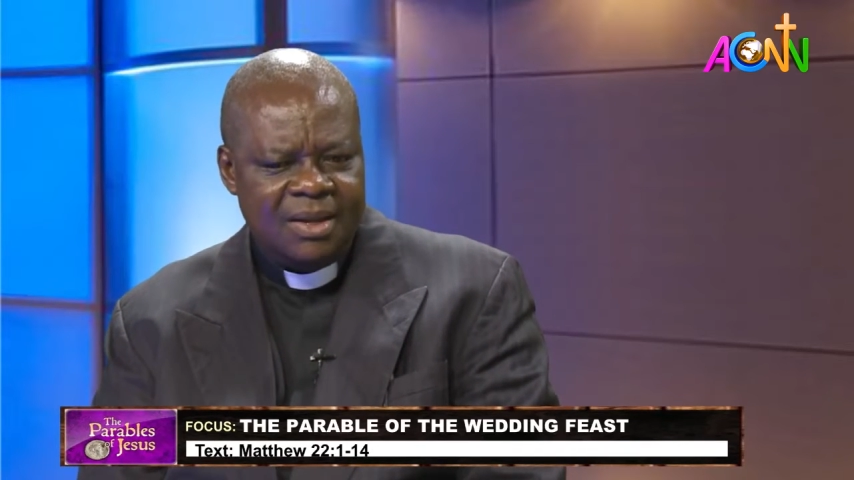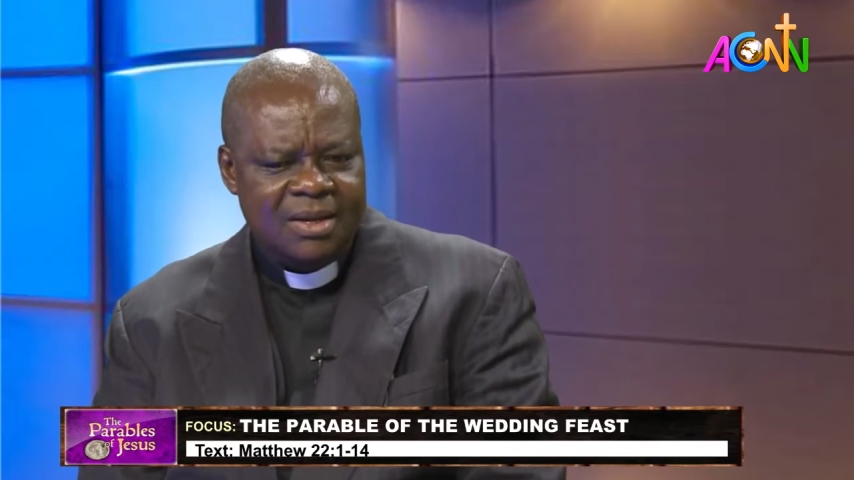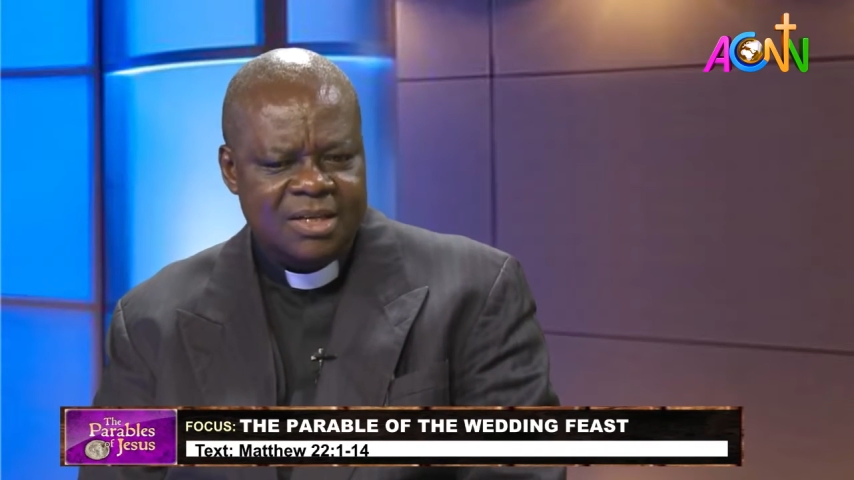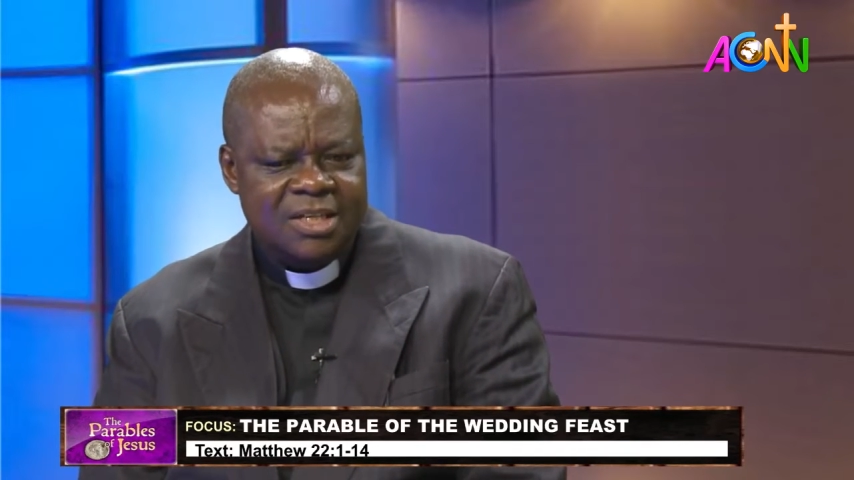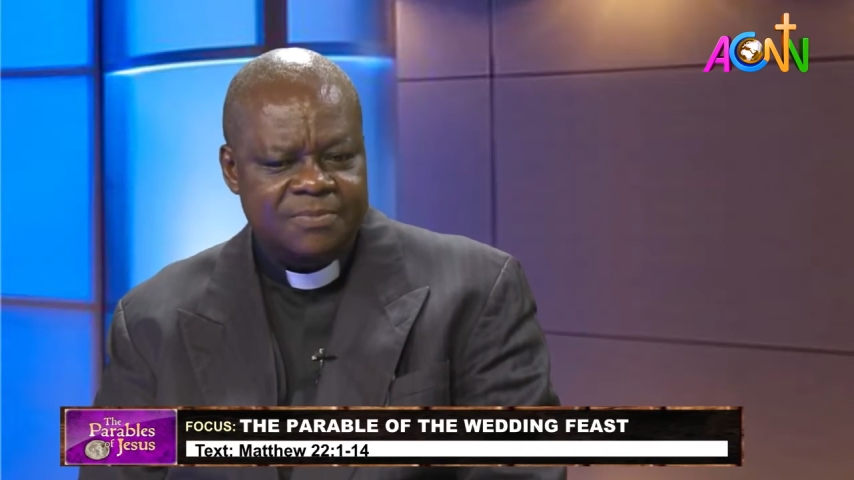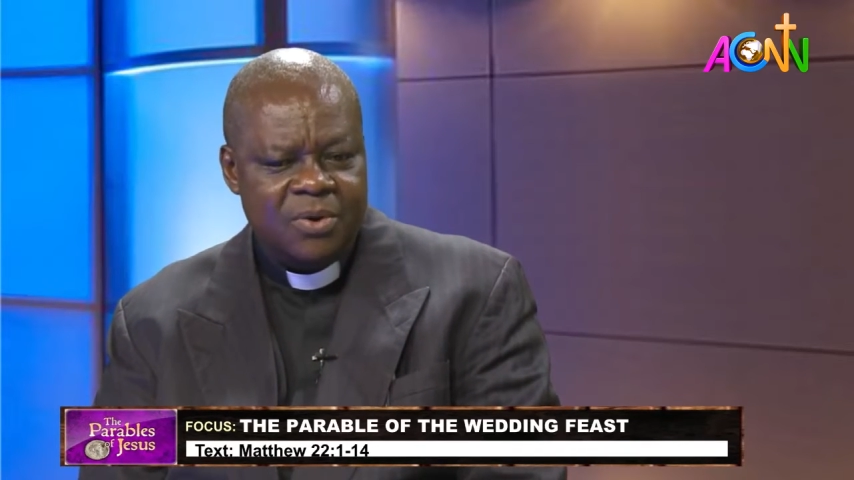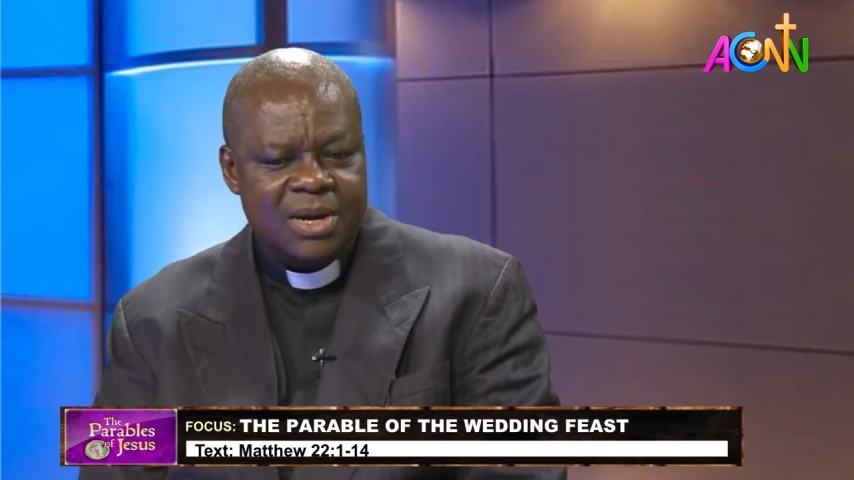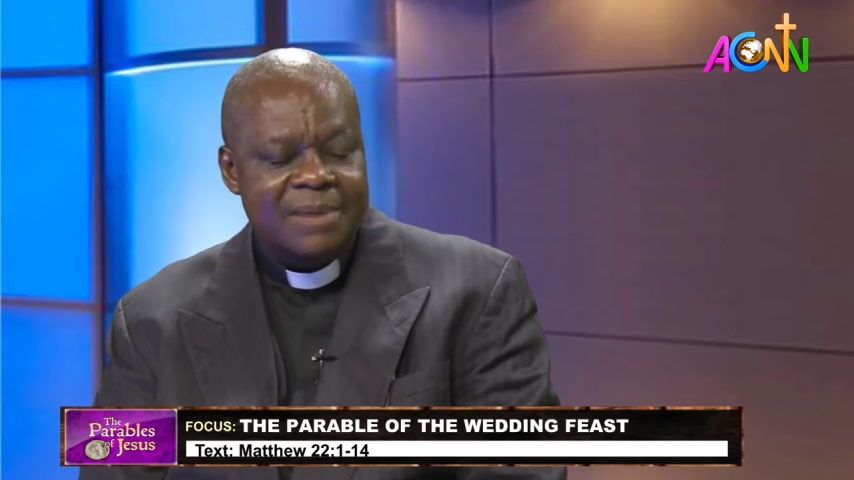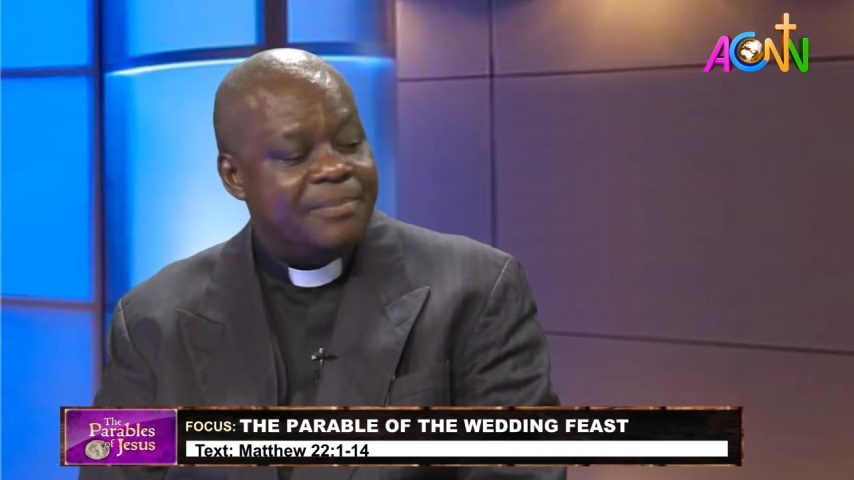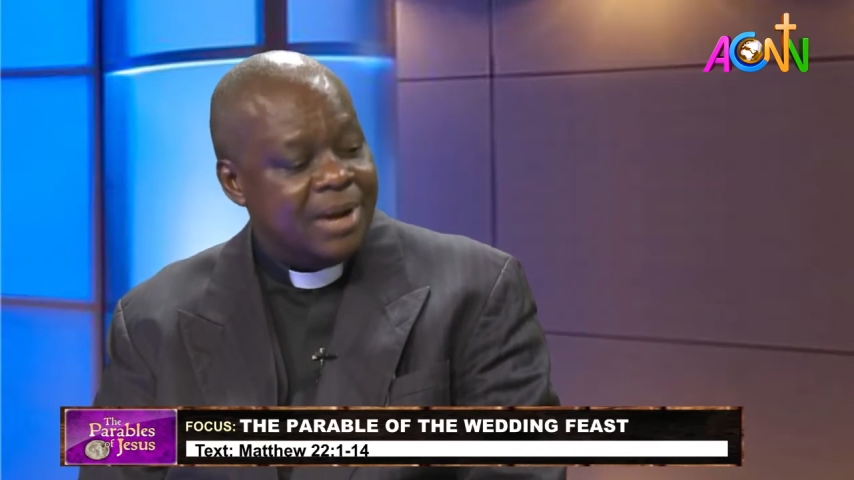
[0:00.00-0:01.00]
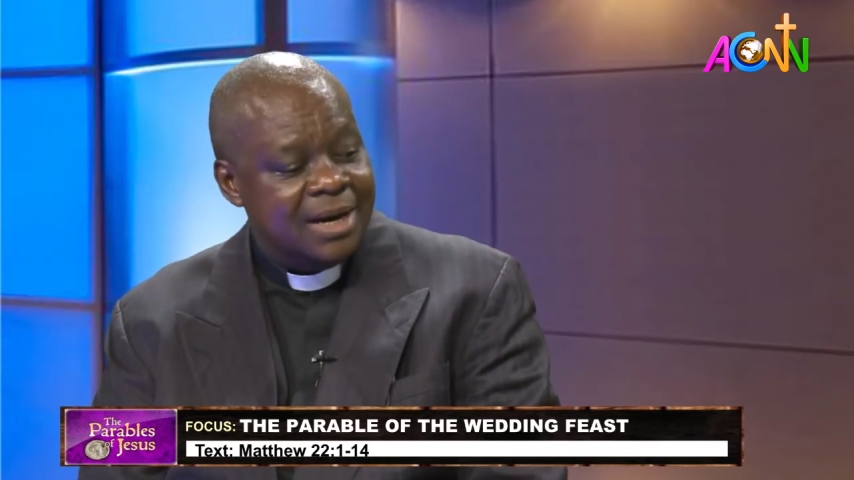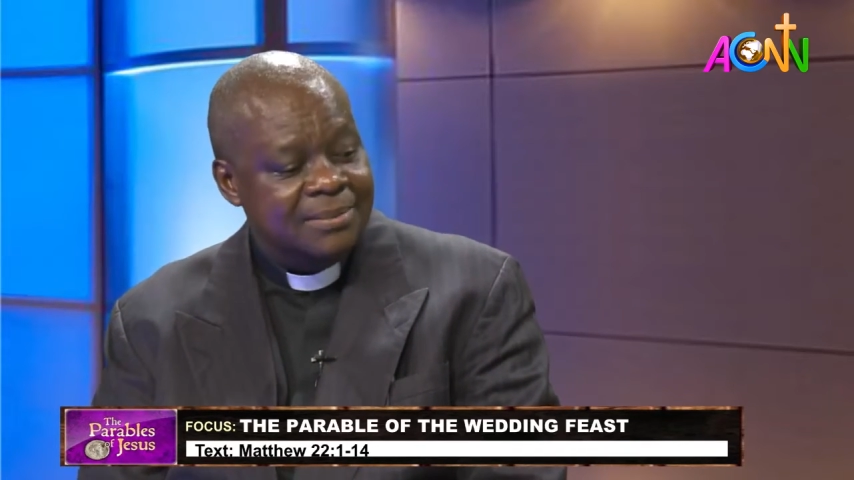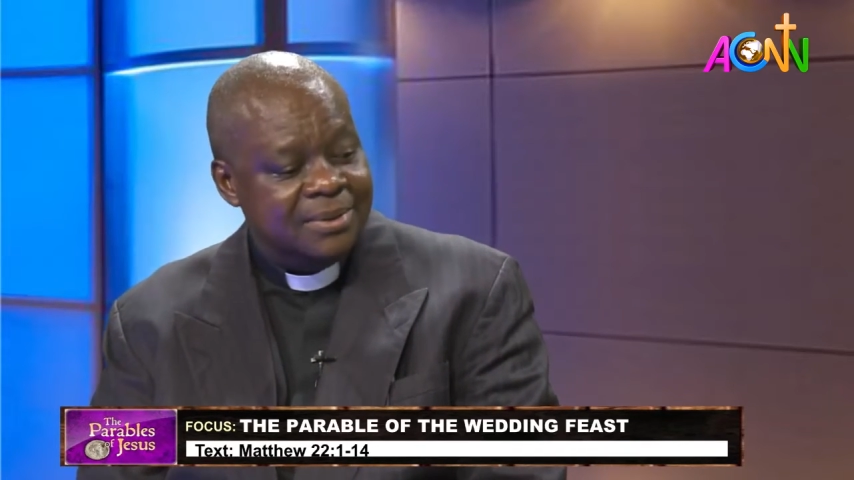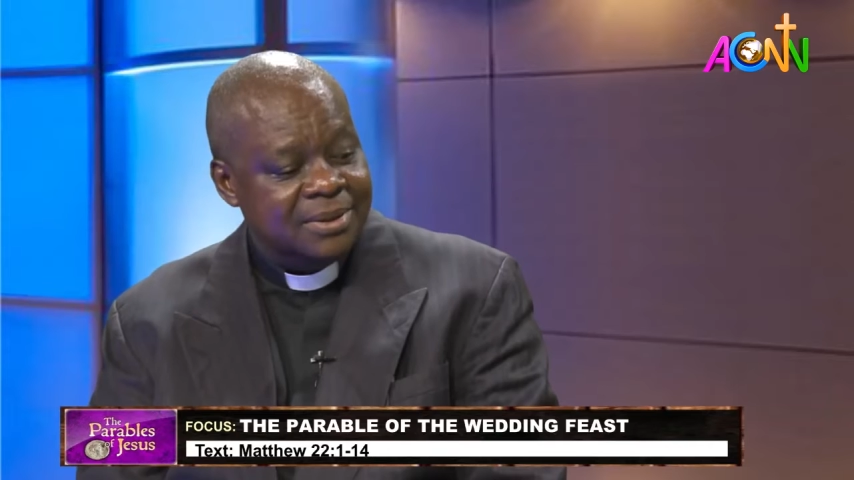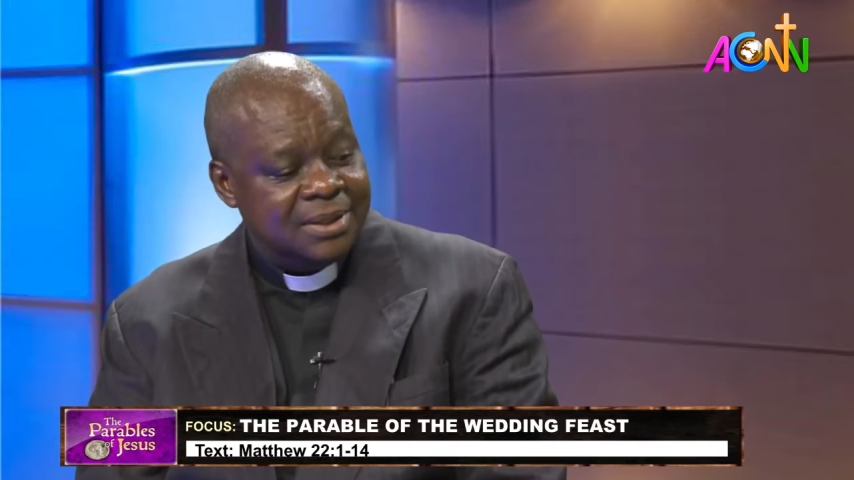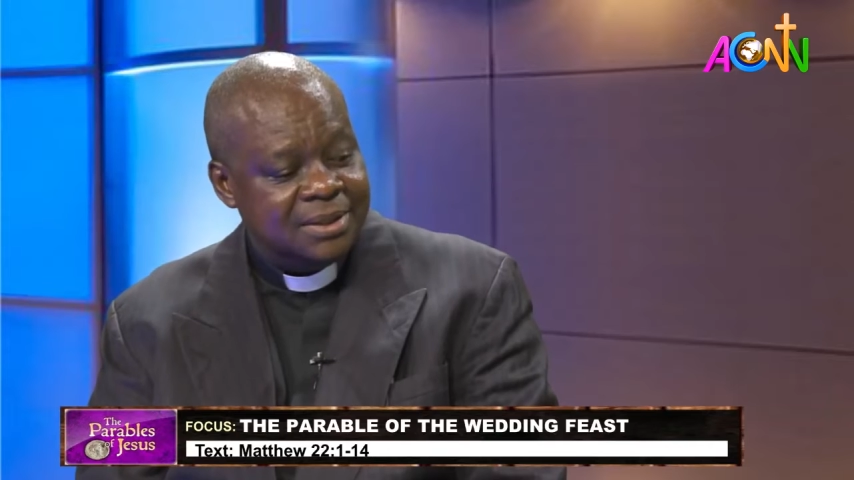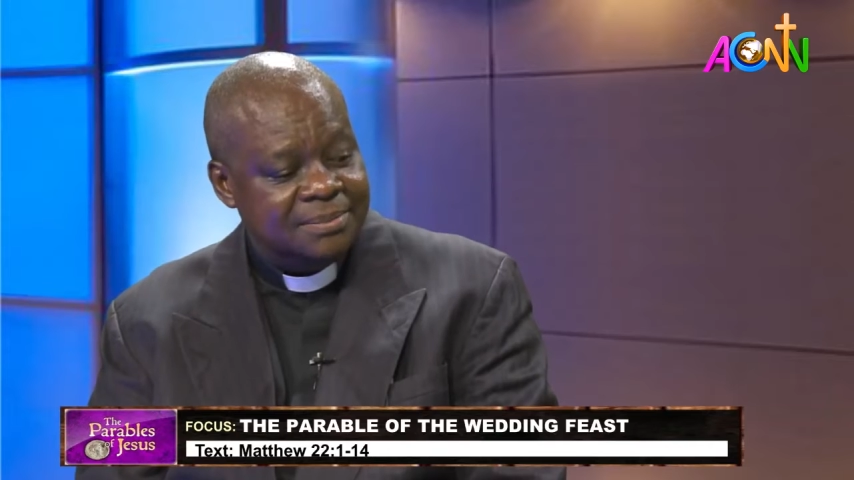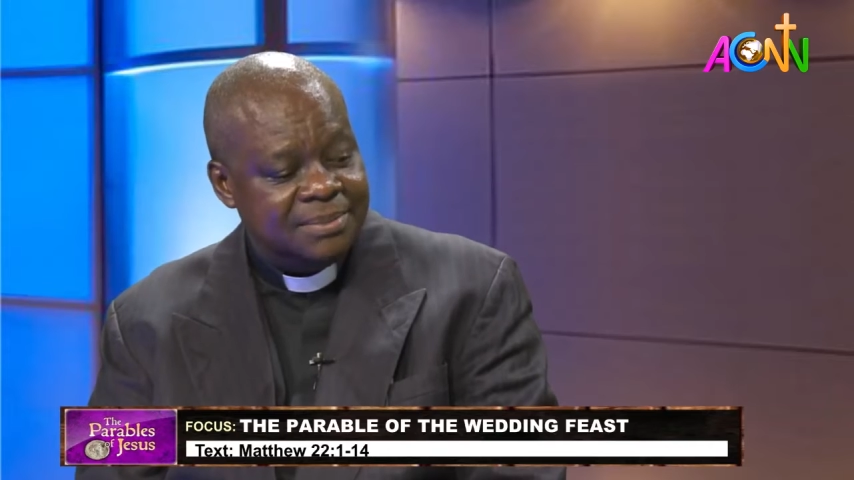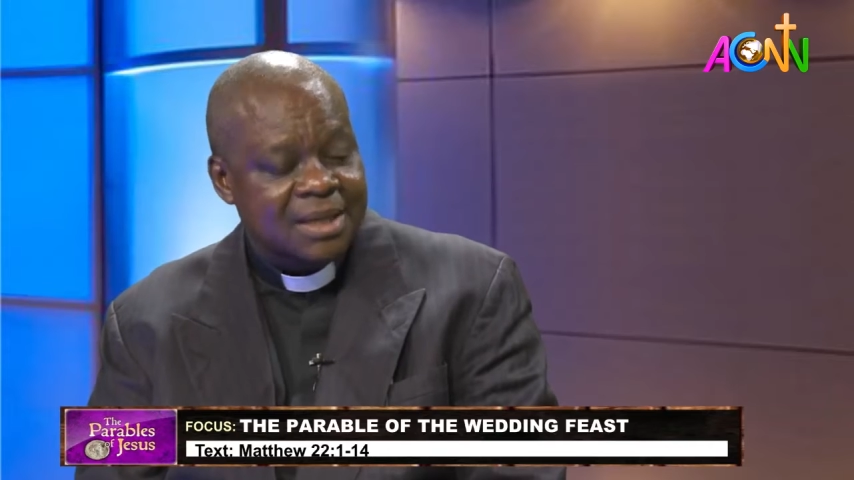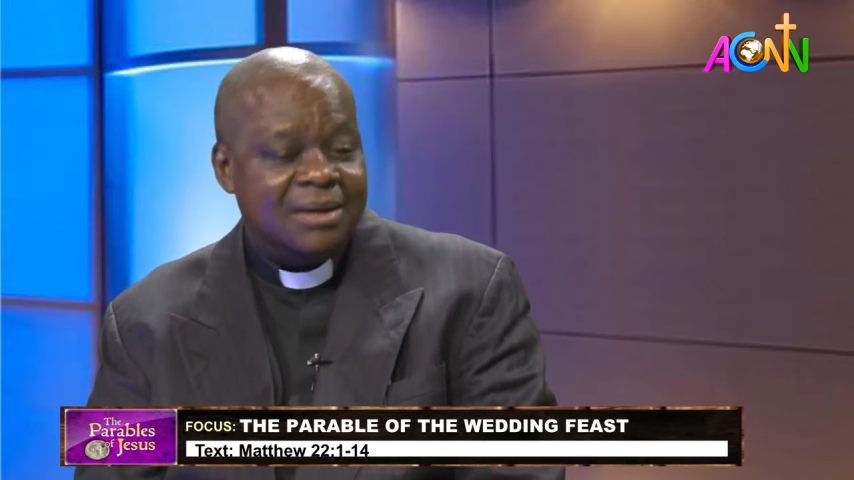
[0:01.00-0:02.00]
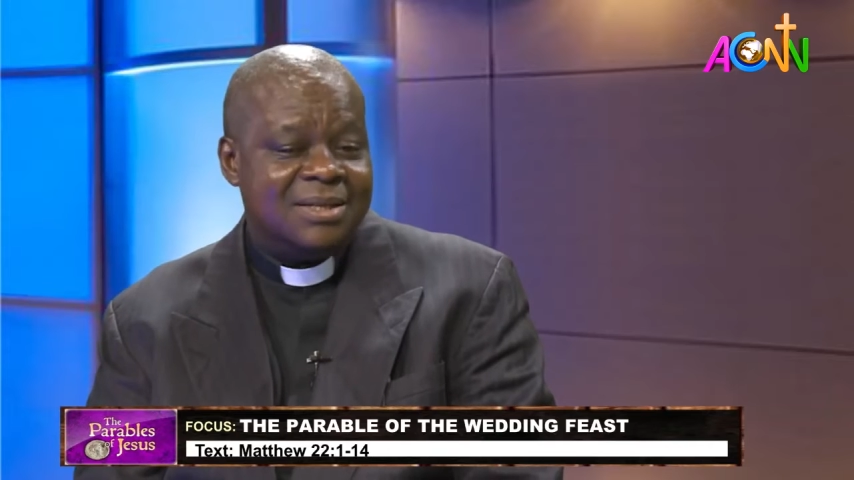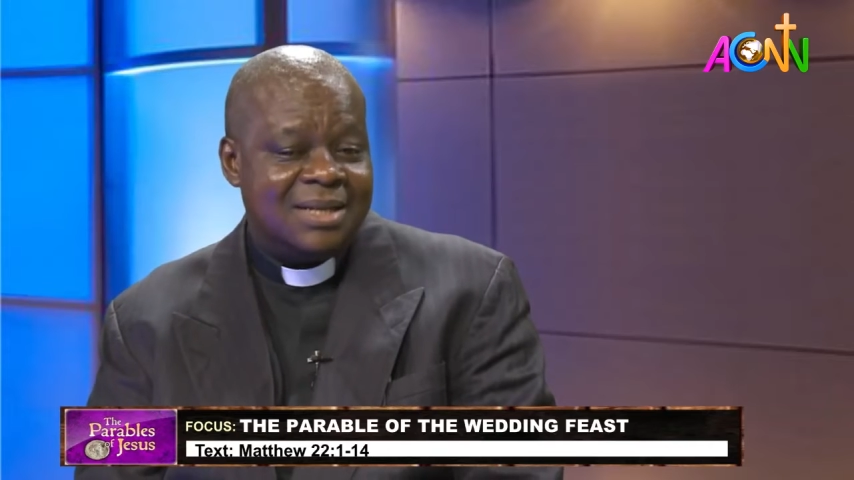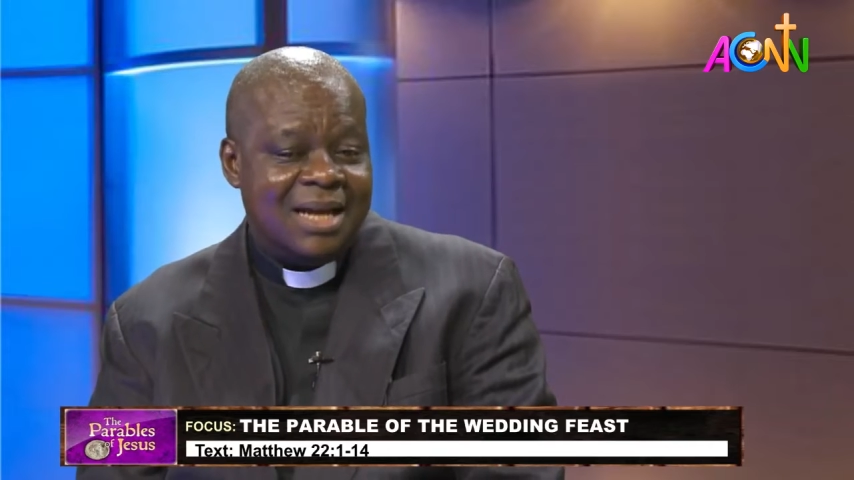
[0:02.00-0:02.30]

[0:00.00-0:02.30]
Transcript: spoke in parables because